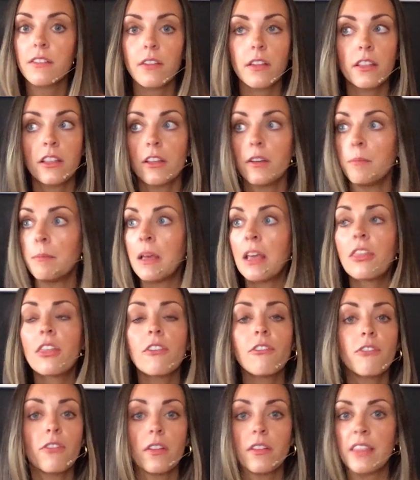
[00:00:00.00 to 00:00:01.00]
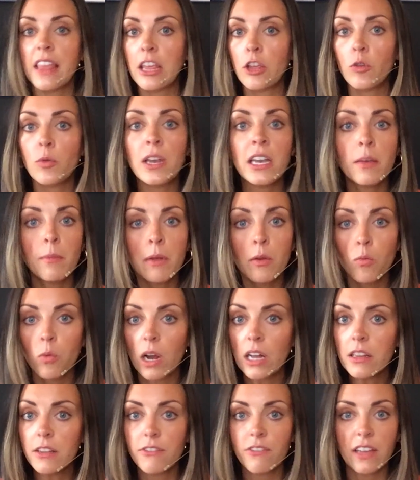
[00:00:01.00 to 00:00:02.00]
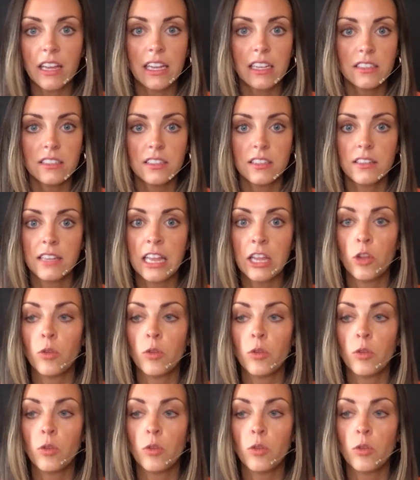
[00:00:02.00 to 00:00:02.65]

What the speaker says: the myth of that you need to be relevant, that you